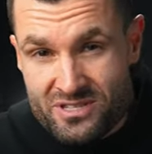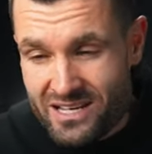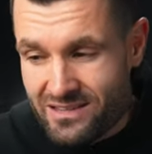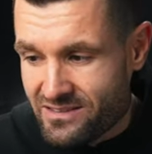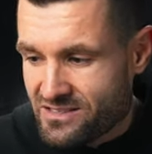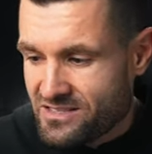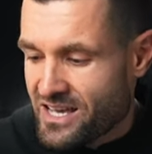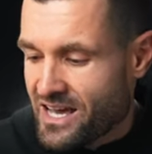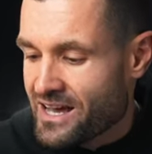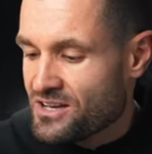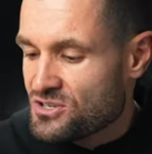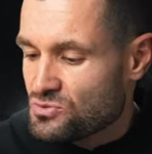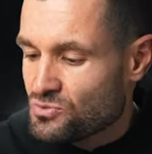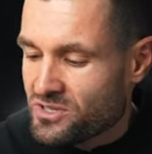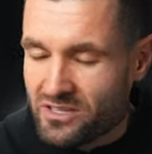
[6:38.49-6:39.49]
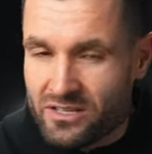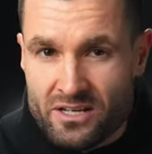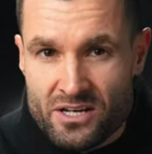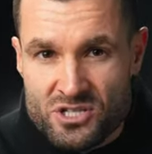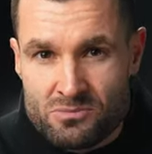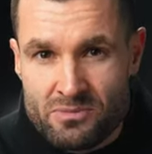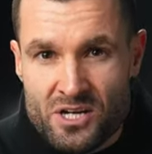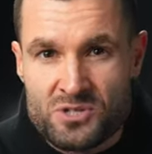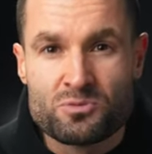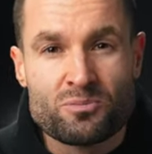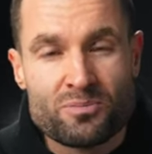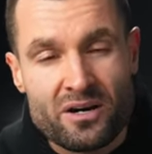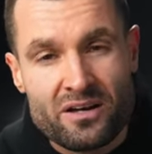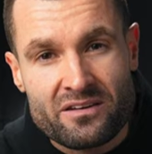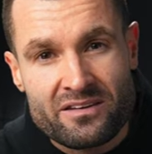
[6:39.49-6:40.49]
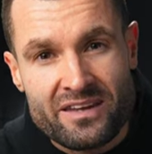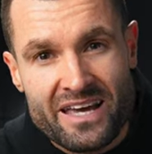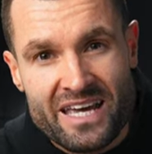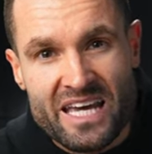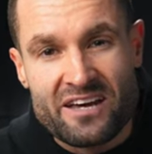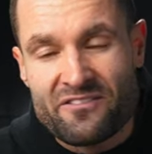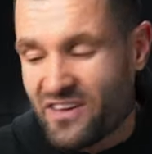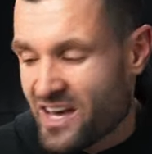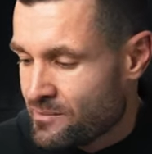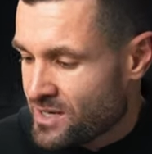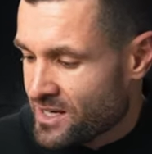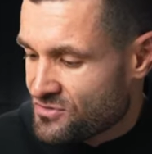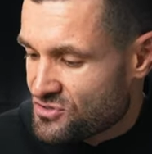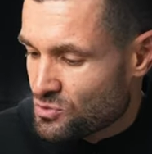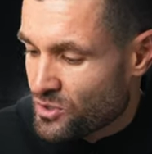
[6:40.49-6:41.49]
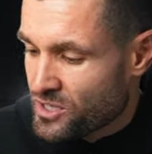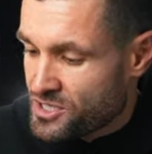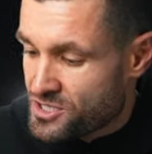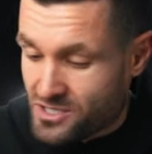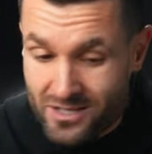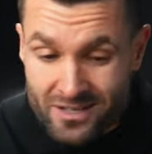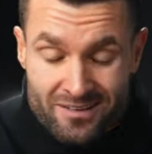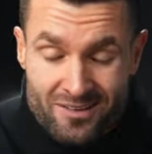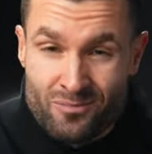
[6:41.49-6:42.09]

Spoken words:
that this has with the customizable button, AF-MF switch,